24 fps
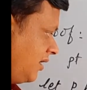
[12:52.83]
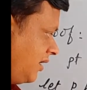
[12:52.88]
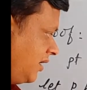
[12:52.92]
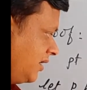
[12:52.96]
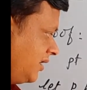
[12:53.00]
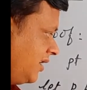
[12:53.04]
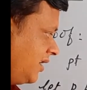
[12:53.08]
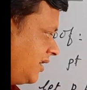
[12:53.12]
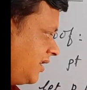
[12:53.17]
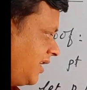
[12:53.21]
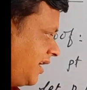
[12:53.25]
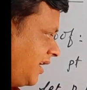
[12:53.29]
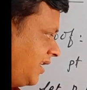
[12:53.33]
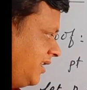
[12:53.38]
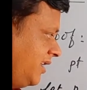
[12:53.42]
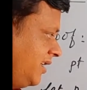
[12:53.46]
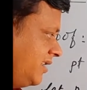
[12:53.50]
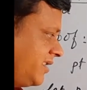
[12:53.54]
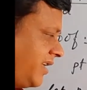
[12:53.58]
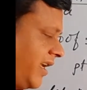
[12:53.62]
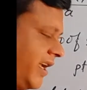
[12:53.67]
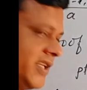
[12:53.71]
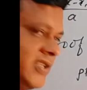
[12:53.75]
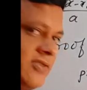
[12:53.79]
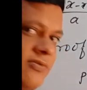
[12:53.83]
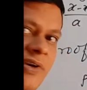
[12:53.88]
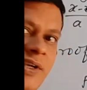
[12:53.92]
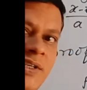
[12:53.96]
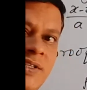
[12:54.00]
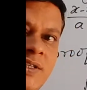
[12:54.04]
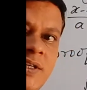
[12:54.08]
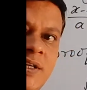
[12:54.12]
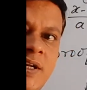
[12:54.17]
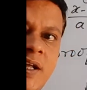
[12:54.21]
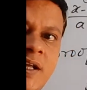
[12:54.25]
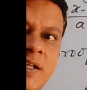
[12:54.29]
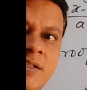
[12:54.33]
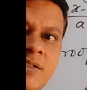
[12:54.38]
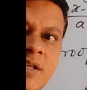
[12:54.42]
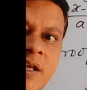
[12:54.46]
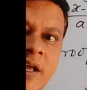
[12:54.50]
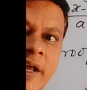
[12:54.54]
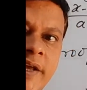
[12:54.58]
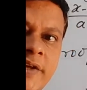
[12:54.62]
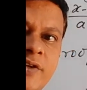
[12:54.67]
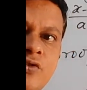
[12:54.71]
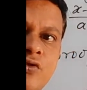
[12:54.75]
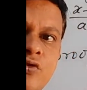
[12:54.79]
other than this x, y, z as
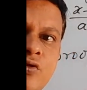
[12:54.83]
x2,